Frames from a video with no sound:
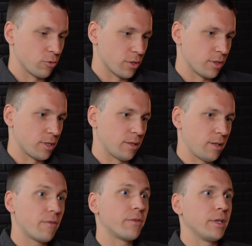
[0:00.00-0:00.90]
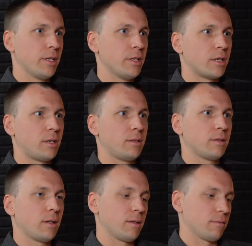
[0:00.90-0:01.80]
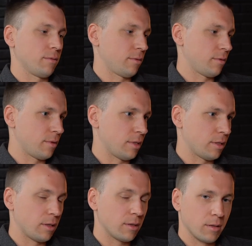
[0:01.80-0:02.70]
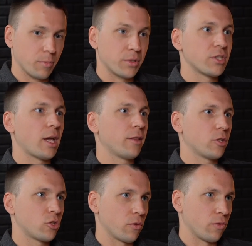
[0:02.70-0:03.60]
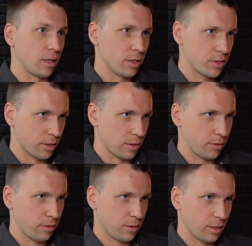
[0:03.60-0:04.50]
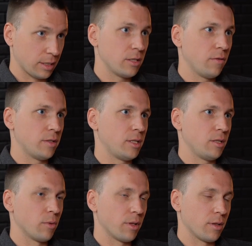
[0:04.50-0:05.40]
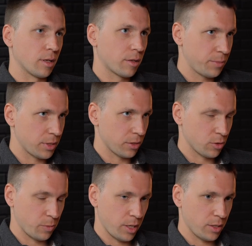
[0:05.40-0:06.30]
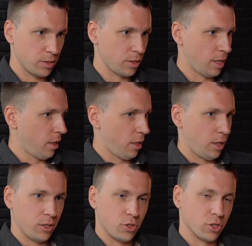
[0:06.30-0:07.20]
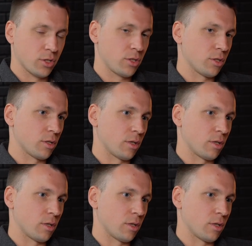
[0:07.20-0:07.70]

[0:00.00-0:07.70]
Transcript: is that every year, then the percentage of illicit activity within the crypto space, it just